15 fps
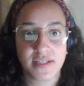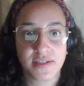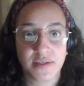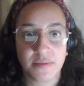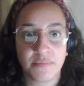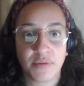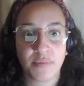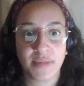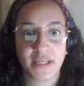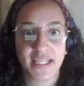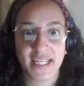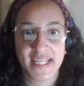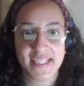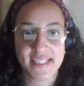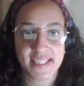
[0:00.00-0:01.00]
so I'm probably going to
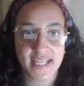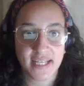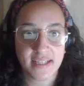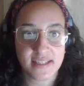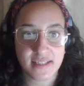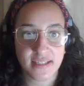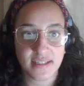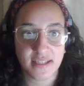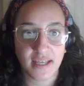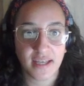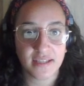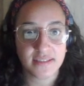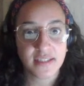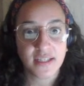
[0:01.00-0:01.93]
get a skeleton in there.